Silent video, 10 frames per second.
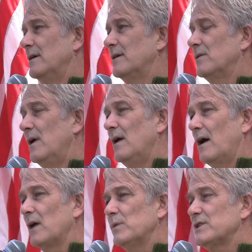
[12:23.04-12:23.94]

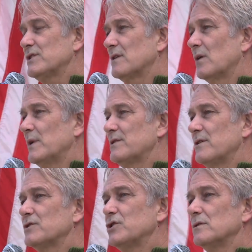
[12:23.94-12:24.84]
I wish
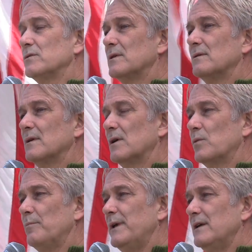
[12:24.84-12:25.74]
their children
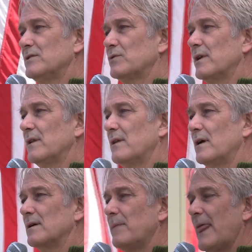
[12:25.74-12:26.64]
were being treated
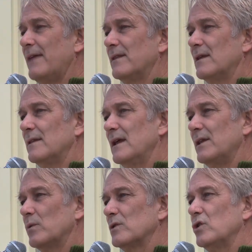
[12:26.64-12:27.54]
there, and then
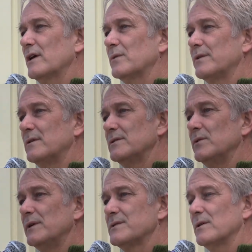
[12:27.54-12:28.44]
they would look at what they're
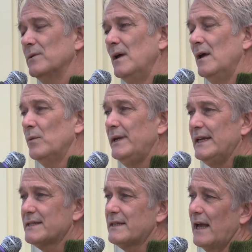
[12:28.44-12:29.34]
doing. So we
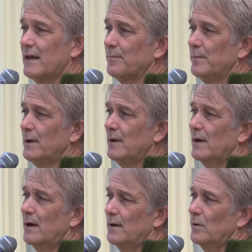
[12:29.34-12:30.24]
need to stand up.
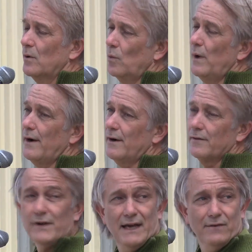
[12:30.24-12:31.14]
One area,
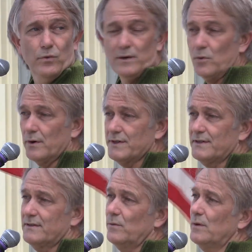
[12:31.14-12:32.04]
if I had one more
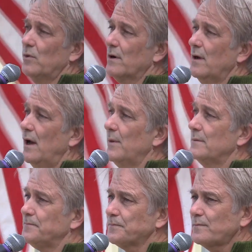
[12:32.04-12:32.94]

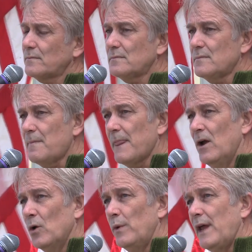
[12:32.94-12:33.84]
comment,
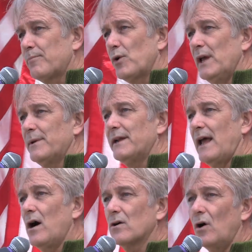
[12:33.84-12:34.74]
when they prohibited
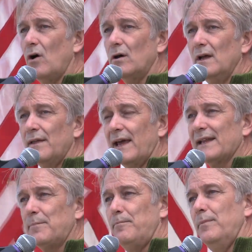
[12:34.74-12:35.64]
alcohol, they
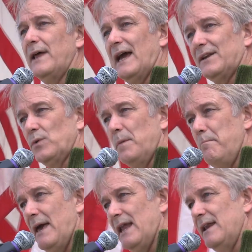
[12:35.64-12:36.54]
had to
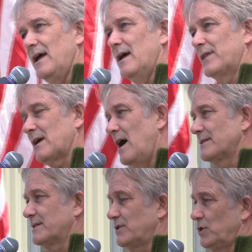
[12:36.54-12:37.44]
amend the
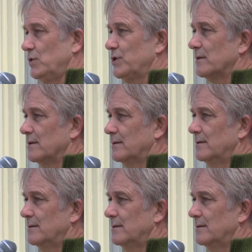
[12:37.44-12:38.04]
Constitution.